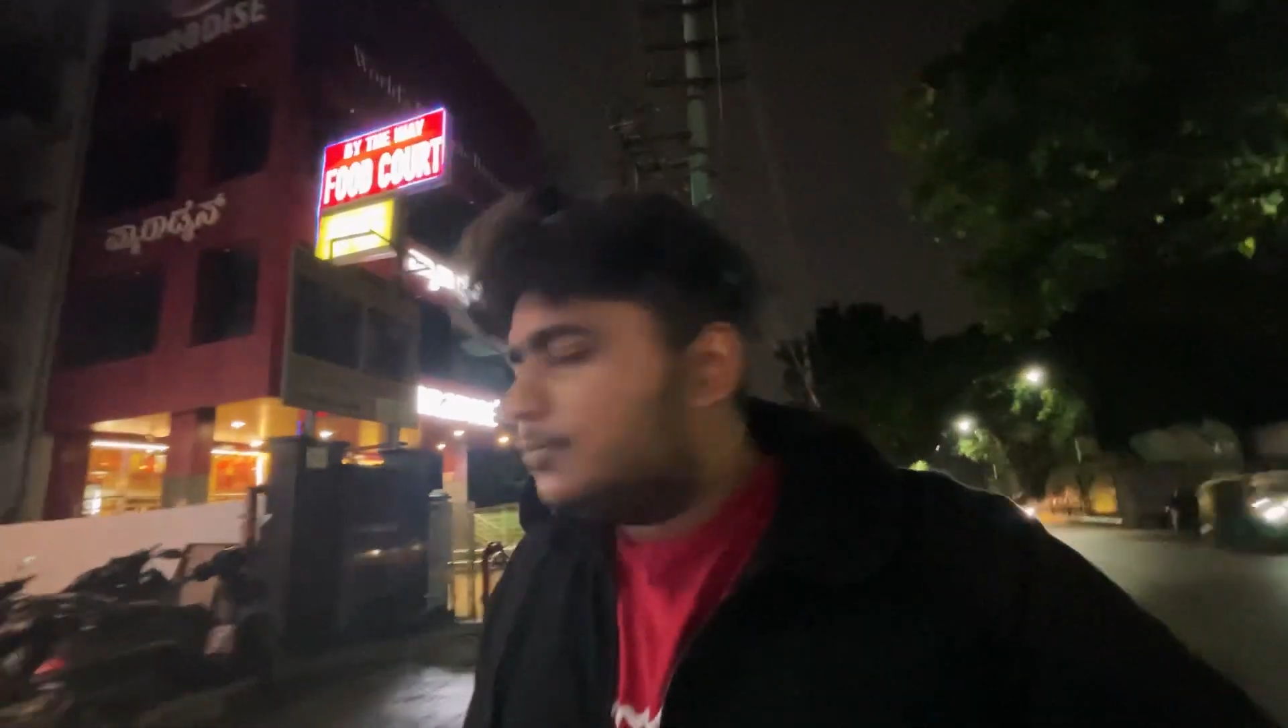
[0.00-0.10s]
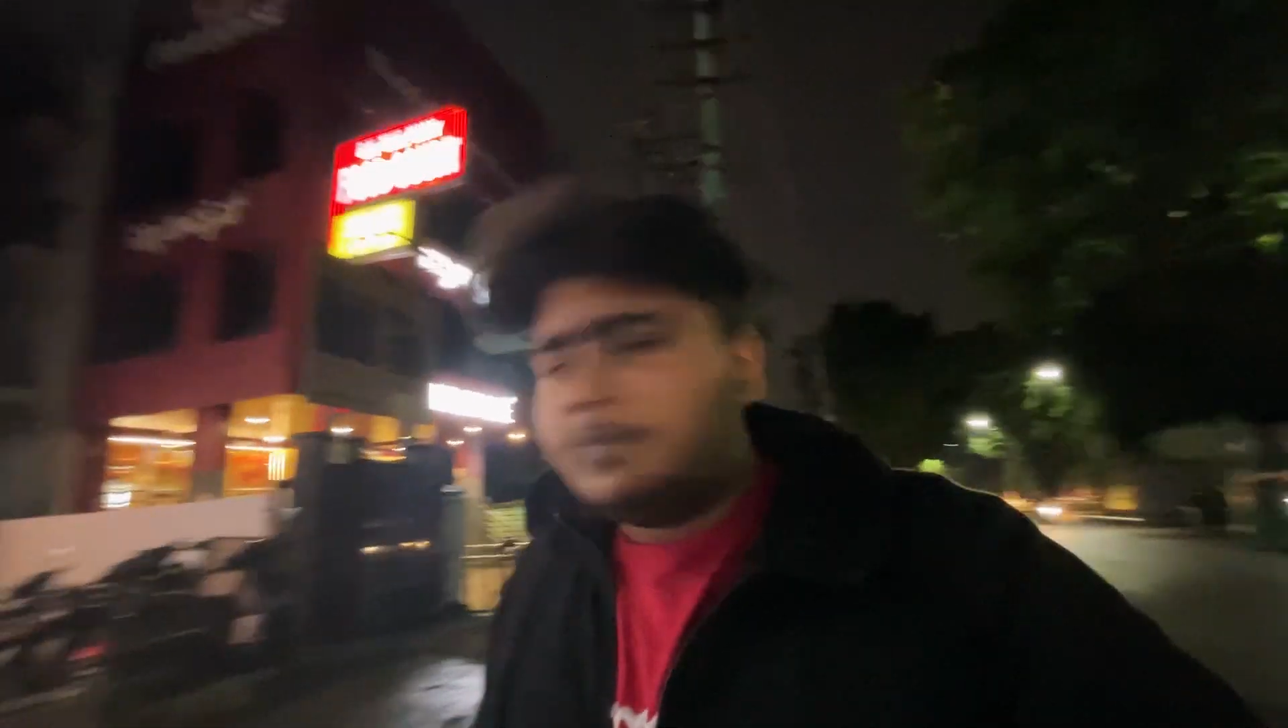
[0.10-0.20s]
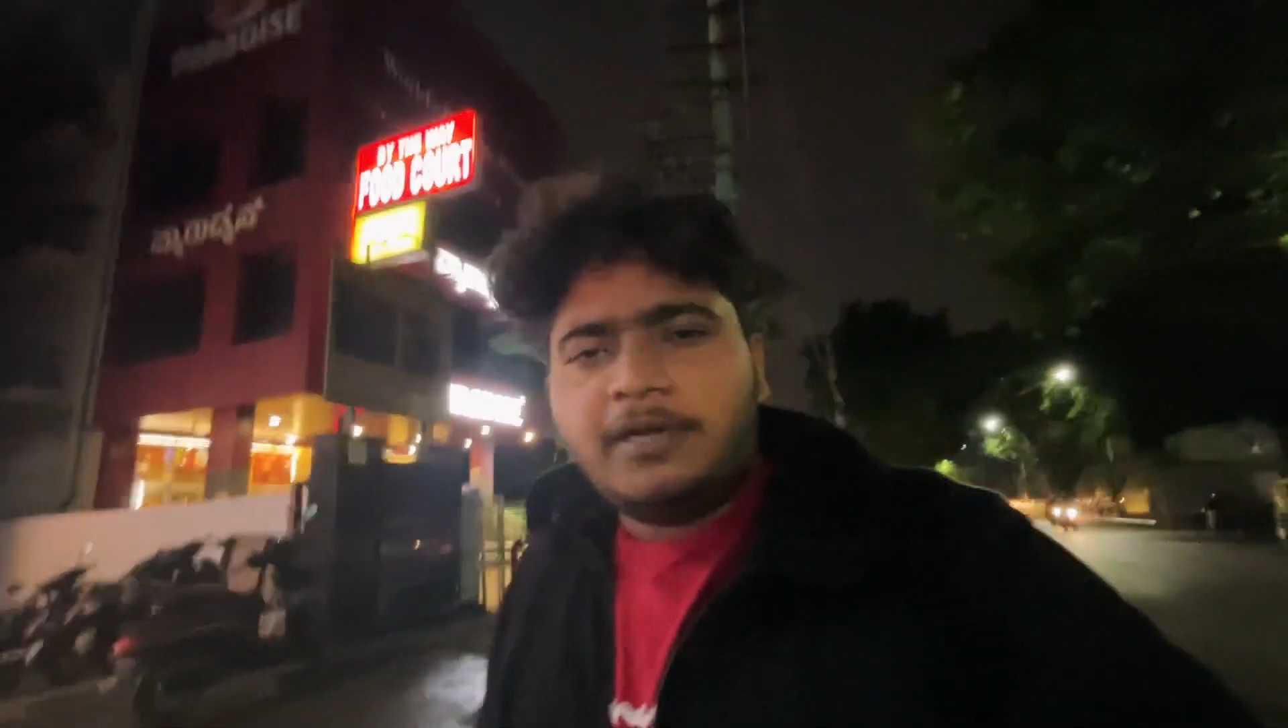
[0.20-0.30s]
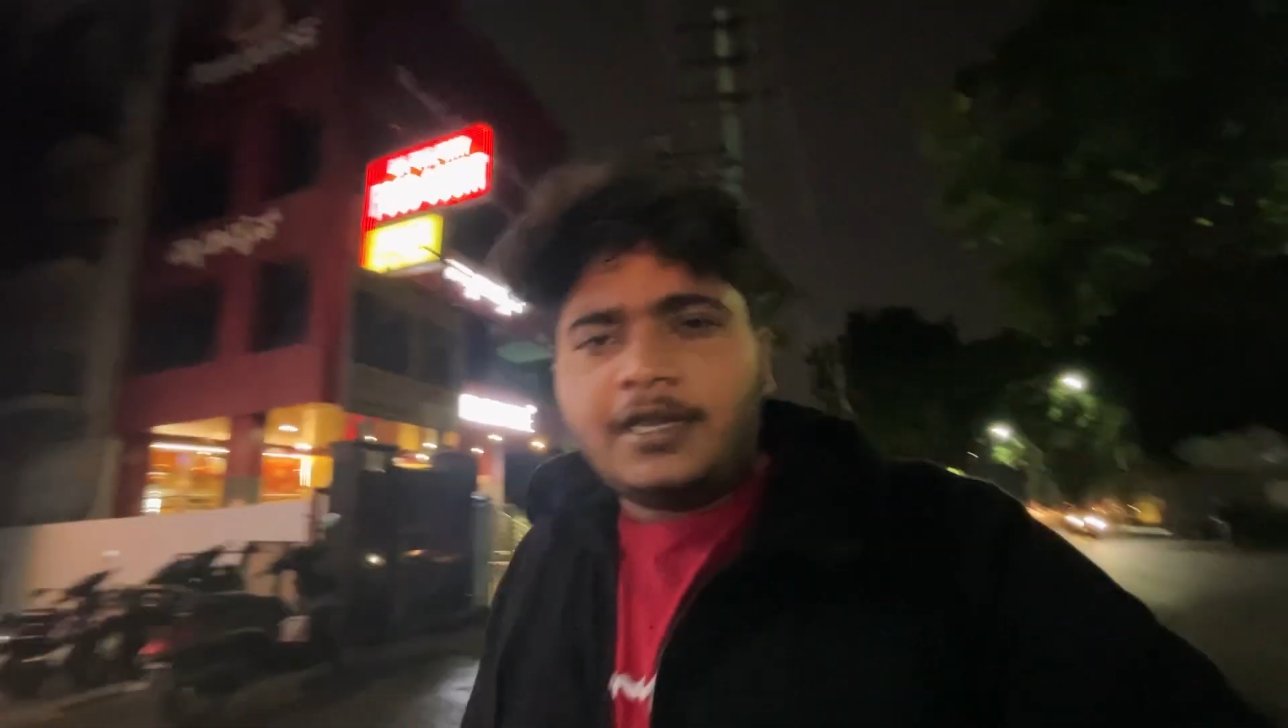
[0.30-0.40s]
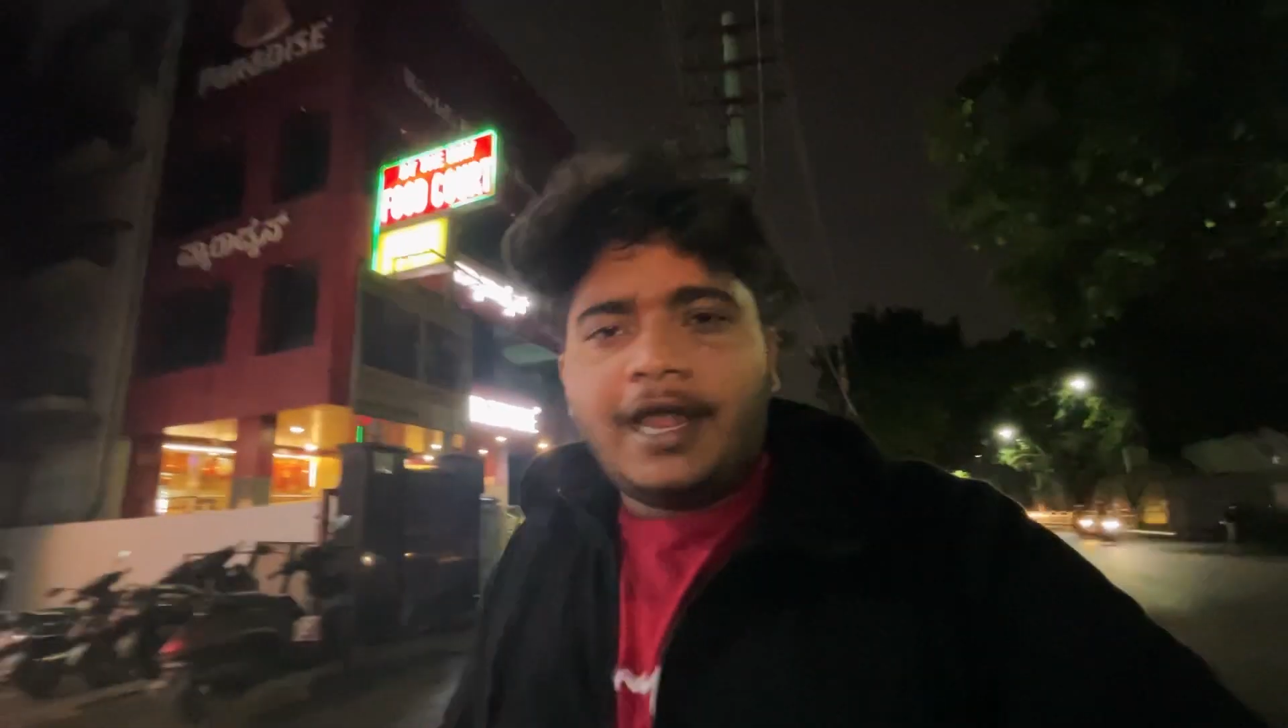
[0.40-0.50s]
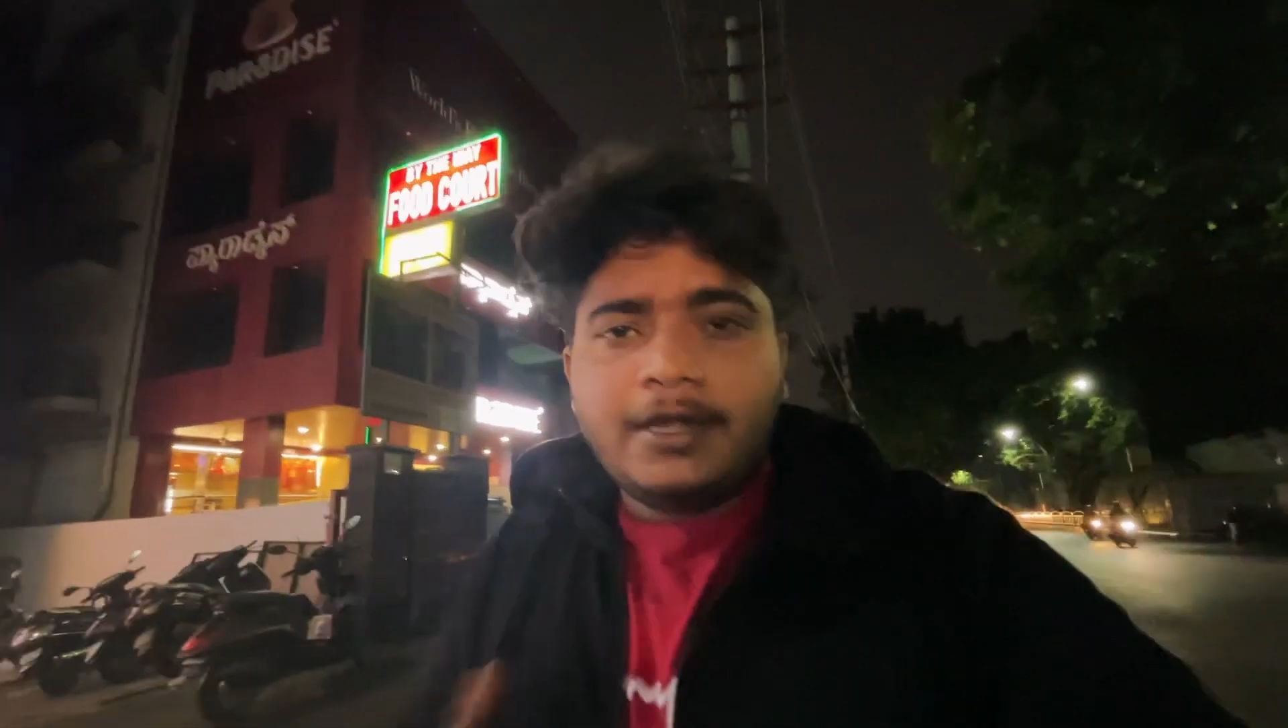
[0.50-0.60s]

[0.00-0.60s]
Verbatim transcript: but I